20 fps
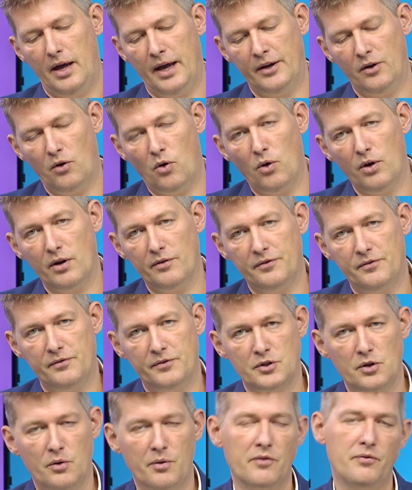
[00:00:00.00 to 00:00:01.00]
And
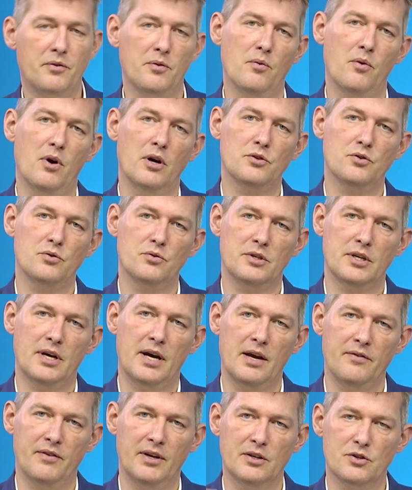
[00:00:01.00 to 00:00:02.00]
so if you want to
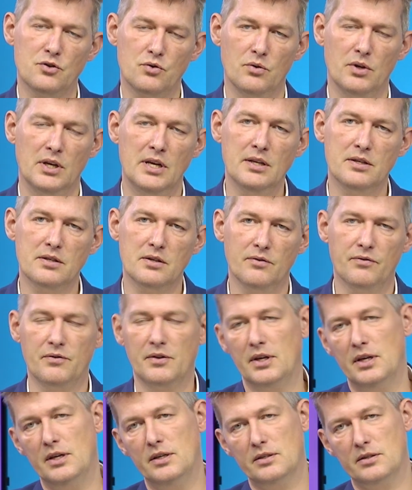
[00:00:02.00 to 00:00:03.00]
dive into each of
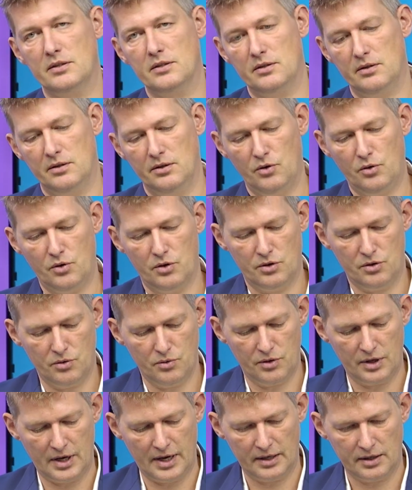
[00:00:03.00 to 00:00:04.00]
these, you can
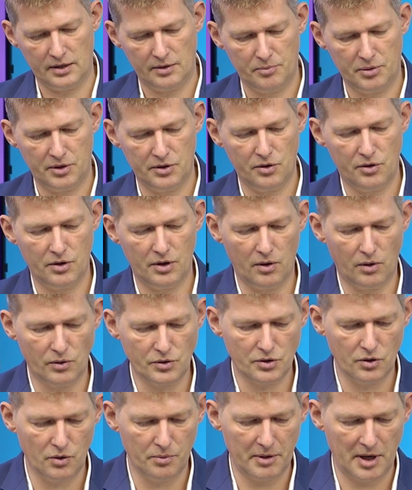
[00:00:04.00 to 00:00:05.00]
do that. But you can
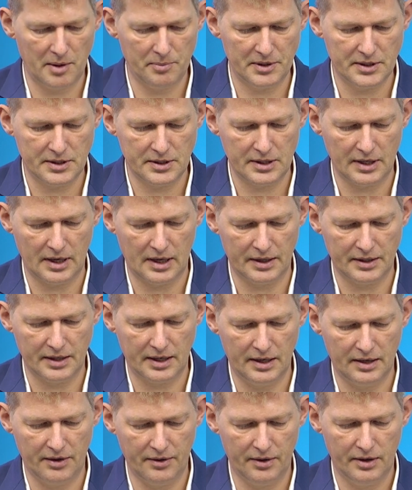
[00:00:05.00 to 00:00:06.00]
also maybe start
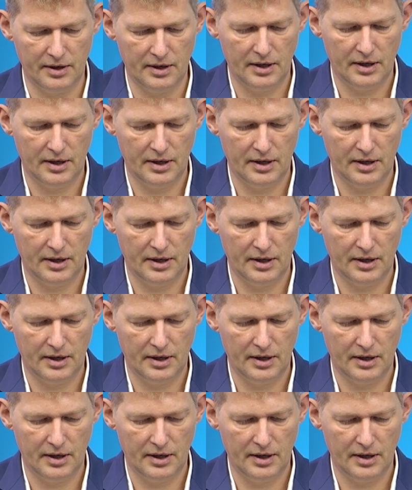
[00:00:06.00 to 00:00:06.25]
here